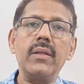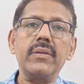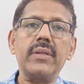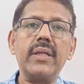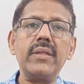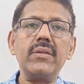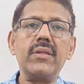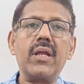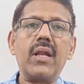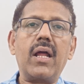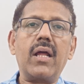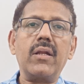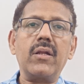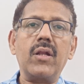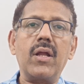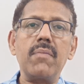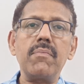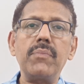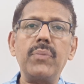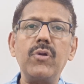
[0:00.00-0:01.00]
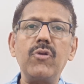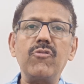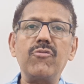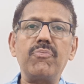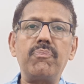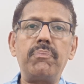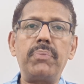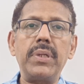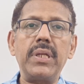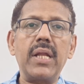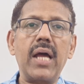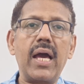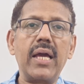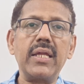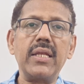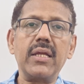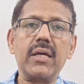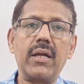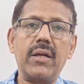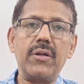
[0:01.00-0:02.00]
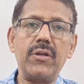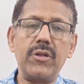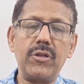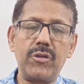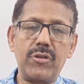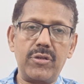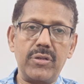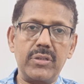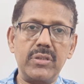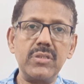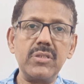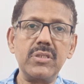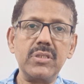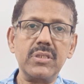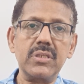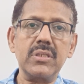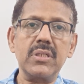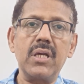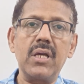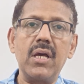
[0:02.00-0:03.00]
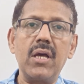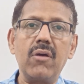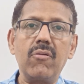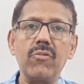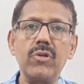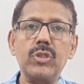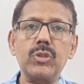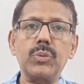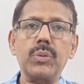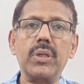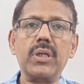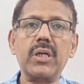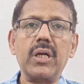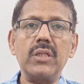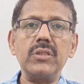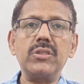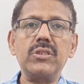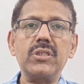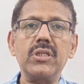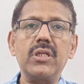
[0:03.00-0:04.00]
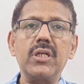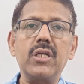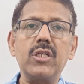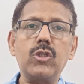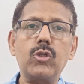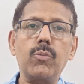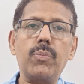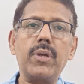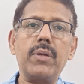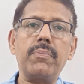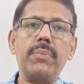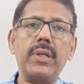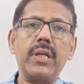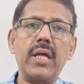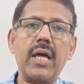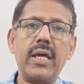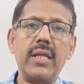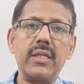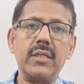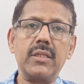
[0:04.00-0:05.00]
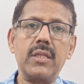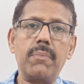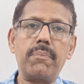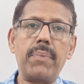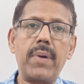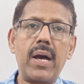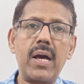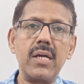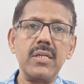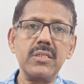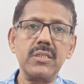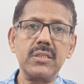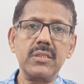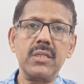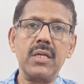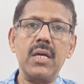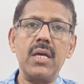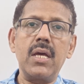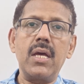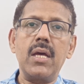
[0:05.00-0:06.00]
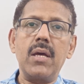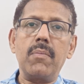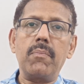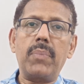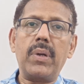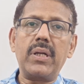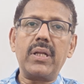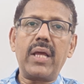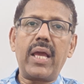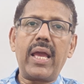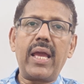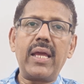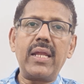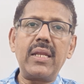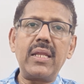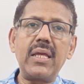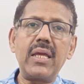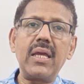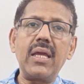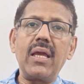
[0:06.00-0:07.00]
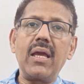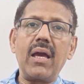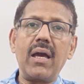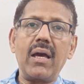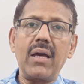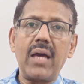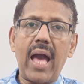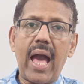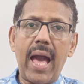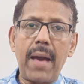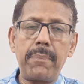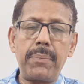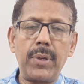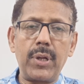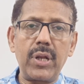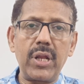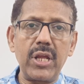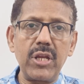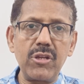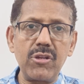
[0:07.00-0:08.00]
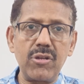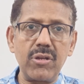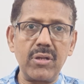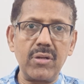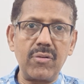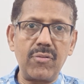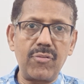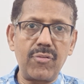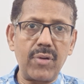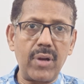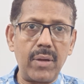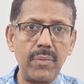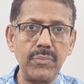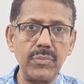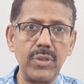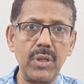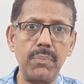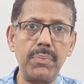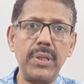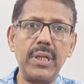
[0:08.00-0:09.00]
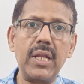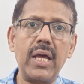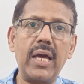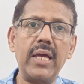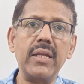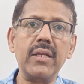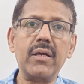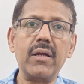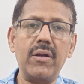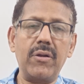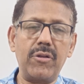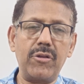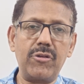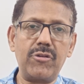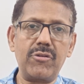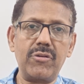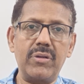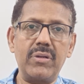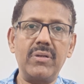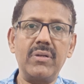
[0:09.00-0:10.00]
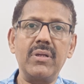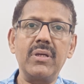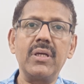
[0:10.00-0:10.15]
Then there are a number of benign conditions which were considered to be benign in the past, but any aberration from the benign condition